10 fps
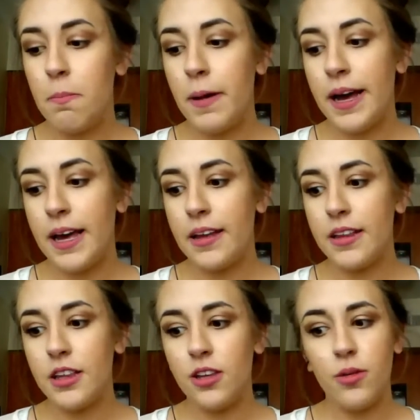
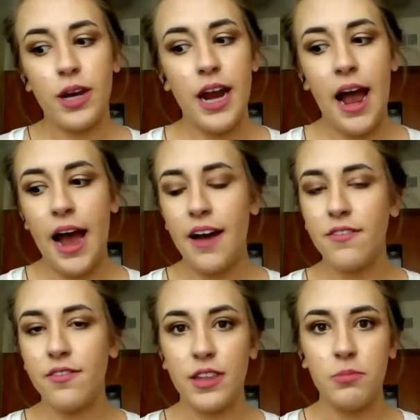But you can
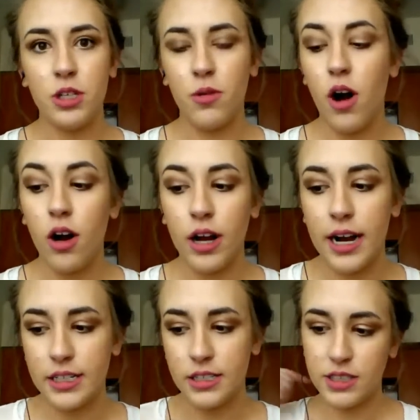have them do all
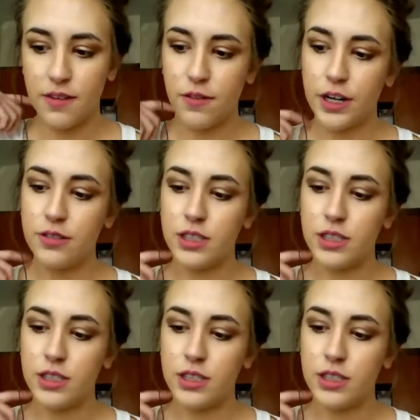kinds of stuff for you.